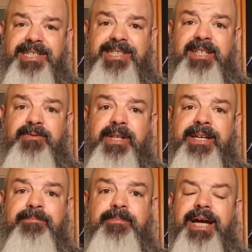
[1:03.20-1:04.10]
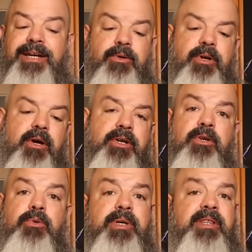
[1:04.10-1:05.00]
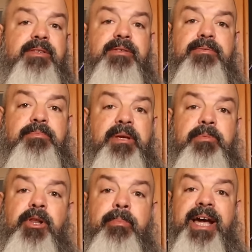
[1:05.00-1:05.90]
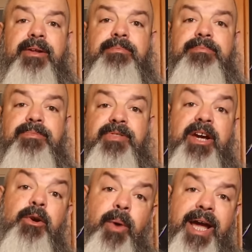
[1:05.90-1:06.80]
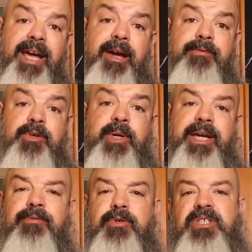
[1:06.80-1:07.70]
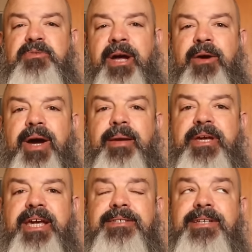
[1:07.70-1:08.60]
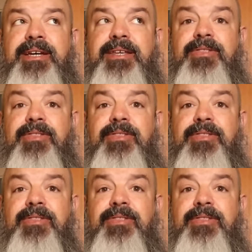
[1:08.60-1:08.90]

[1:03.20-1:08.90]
successfully. I don't argue with people about their way of doing it versus my way because